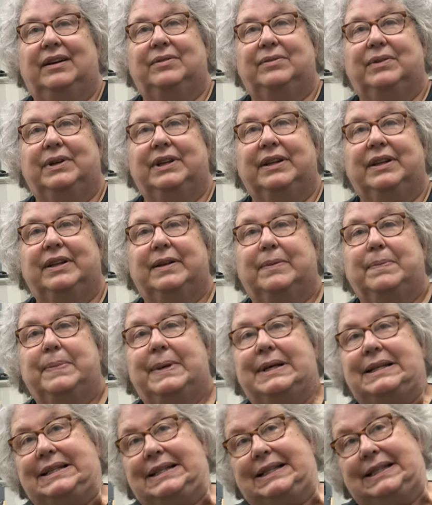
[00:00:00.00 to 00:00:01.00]
one of the
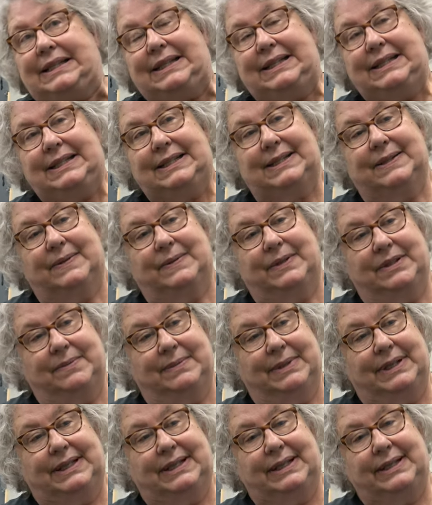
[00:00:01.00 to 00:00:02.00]
best things that one of
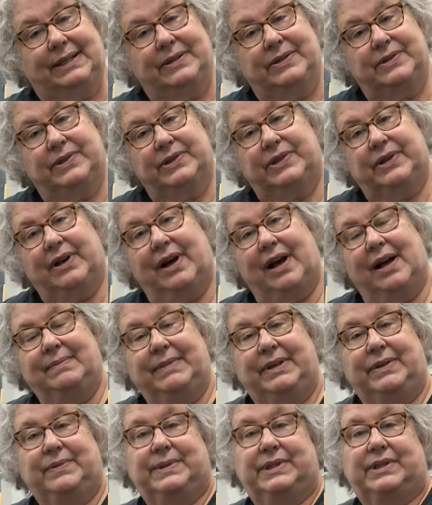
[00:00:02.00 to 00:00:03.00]
my teachers taught
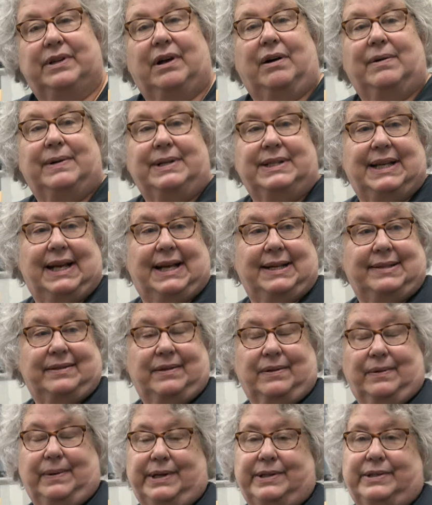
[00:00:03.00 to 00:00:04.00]
me was always ask the
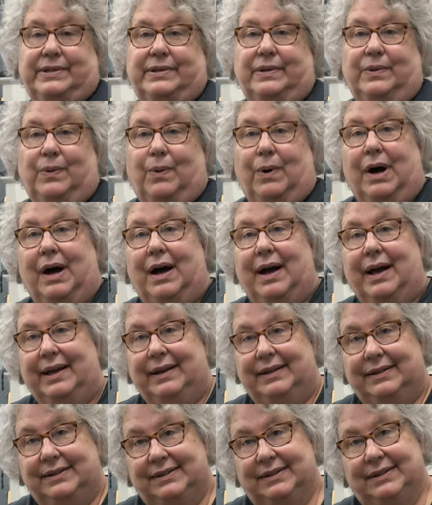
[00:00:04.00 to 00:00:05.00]
question why.
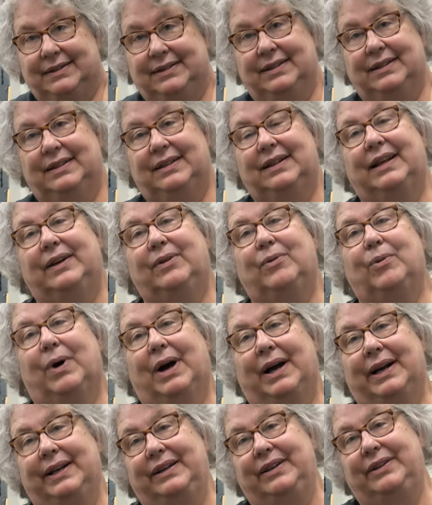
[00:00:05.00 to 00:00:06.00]
Like,
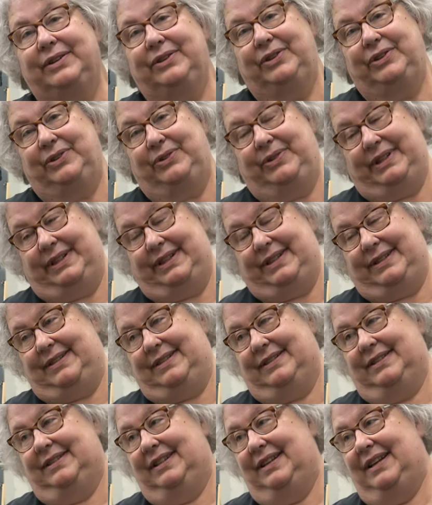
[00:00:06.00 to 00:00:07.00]
why do you do this?
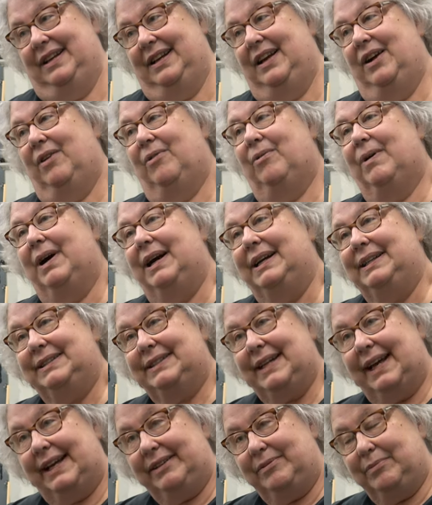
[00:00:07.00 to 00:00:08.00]
Why is
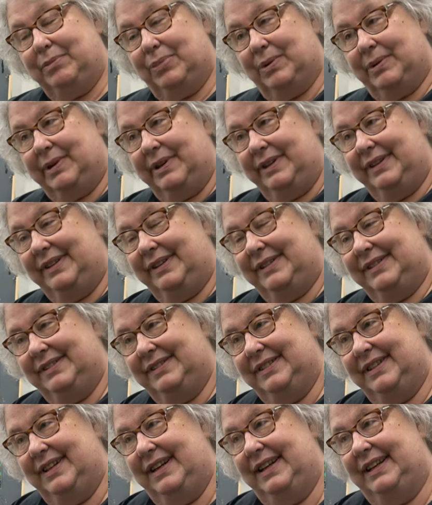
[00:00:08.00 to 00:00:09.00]
that important?
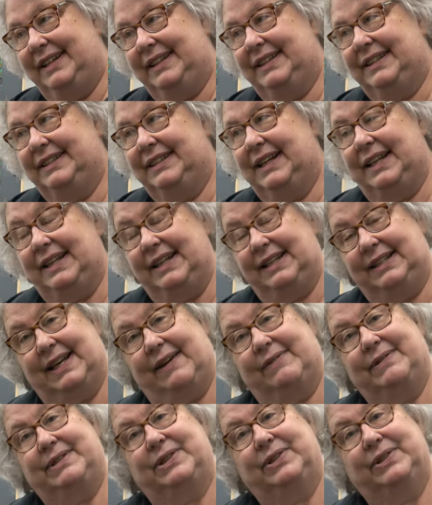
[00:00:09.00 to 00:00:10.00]
And I think
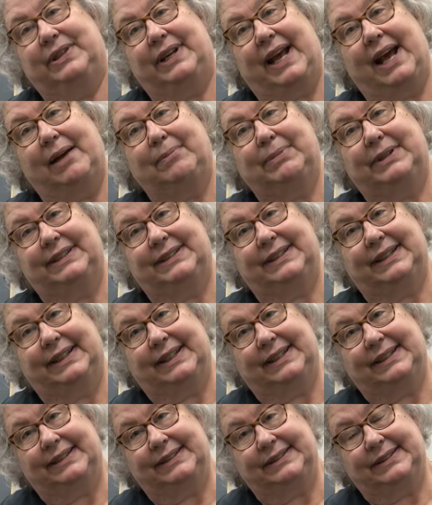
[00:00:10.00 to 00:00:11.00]
that was a good habit to
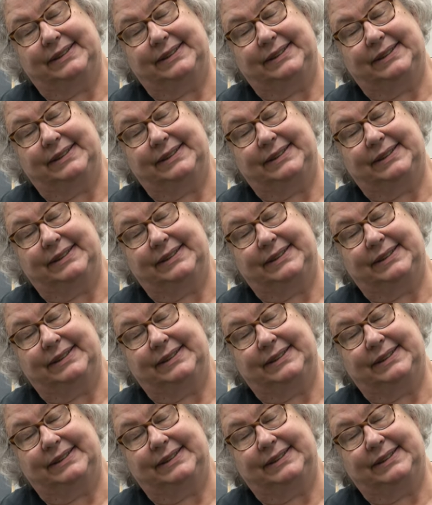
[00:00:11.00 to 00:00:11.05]
get